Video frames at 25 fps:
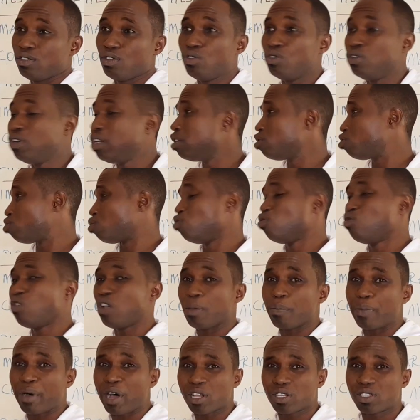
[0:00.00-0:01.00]
you need to know
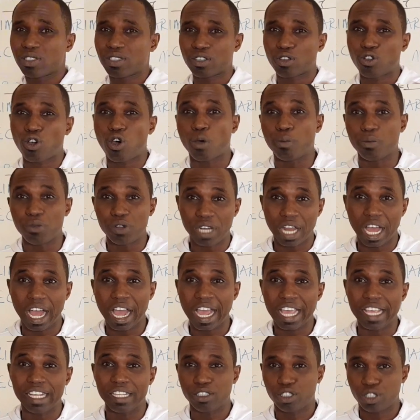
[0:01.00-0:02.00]
about
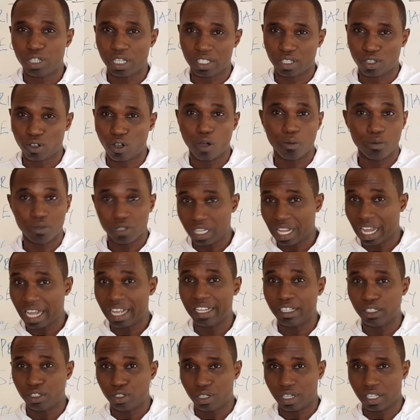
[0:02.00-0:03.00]
communal
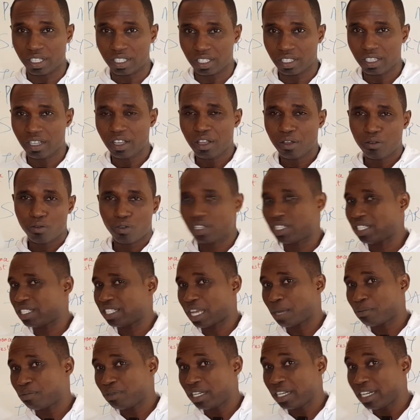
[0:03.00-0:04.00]
interest, what is
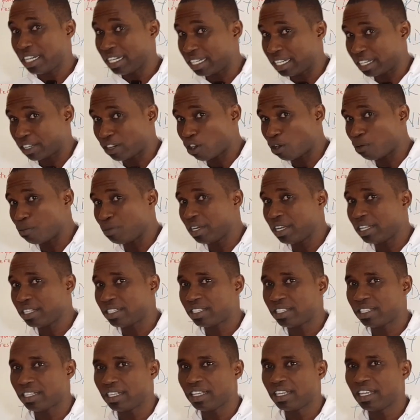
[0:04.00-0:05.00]
happening in the
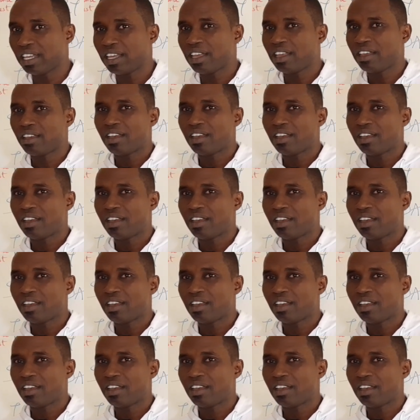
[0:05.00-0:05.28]
community,